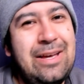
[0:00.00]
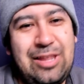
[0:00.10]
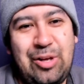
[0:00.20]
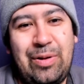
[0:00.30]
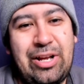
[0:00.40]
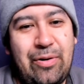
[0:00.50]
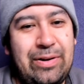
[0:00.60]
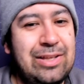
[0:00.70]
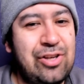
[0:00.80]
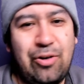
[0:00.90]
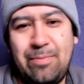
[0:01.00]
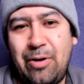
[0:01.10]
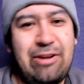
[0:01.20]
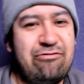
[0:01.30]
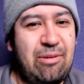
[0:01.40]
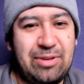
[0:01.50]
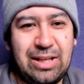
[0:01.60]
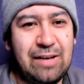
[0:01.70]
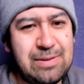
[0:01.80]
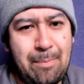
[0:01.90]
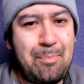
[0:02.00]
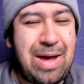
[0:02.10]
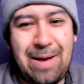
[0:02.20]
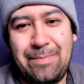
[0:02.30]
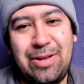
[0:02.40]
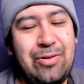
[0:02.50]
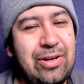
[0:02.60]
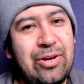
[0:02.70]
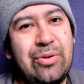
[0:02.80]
They were like, all right, let's go. All right, drop the gloves. Bam, there they go.